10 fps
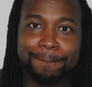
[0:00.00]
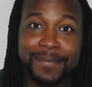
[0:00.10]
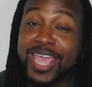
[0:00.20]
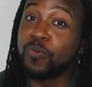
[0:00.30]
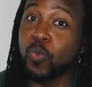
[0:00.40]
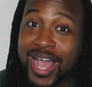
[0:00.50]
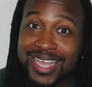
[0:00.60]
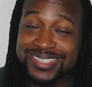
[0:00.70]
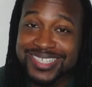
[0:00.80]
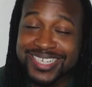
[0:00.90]
And why
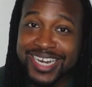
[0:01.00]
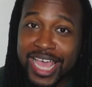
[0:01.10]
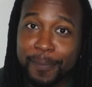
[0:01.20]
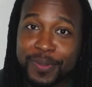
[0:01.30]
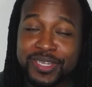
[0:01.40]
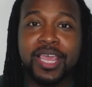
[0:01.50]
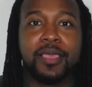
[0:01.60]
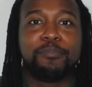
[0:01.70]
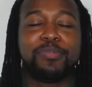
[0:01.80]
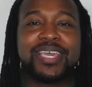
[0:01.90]
isn't it going to happen?
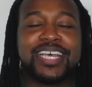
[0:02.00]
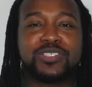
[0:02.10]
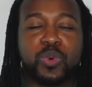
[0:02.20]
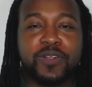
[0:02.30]
Because we're